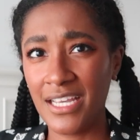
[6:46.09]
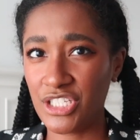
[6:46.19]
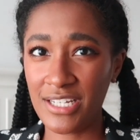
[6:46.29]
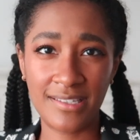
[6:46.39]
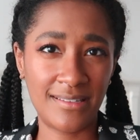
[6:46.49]

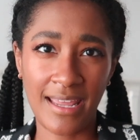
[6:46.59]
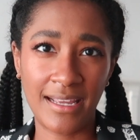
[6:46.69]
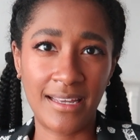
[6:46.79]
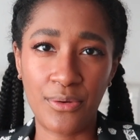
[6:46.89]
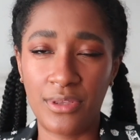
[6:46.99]
Chase isn't
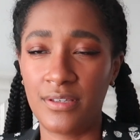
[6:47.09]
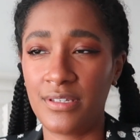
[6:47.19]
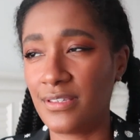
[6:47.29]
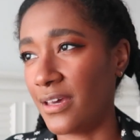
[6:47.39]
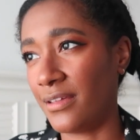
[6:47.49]
hanging out with us.
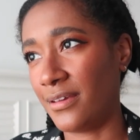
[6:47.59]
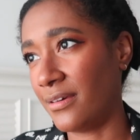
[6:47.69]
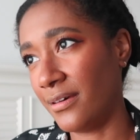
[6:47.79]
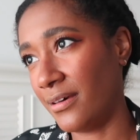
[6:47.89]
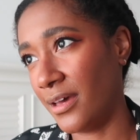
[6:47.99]
He's got like
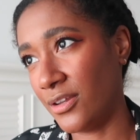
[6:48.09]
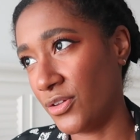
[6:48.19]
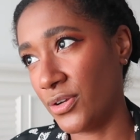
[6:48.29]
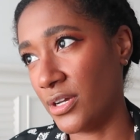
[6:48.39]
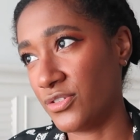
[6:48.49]

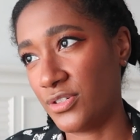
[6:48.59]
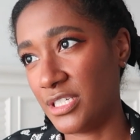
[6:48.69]
another concert.